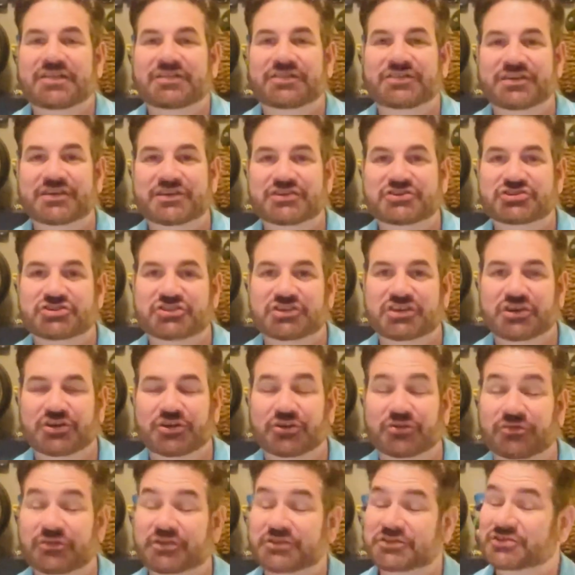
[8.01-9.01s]
this
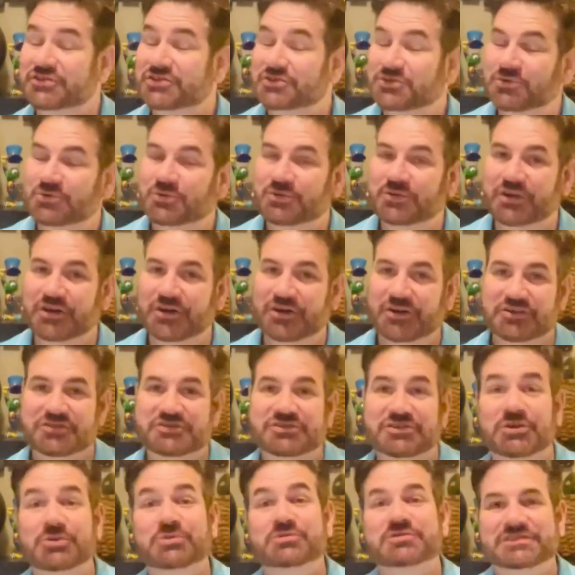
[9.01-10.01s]
school year.
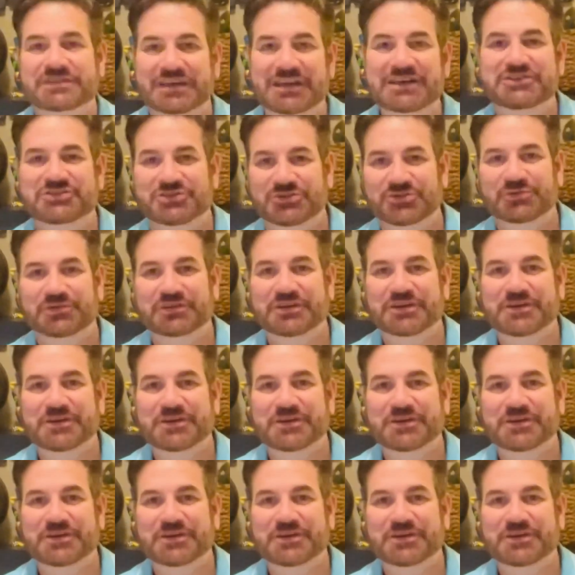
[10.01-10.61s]
So stay tuned.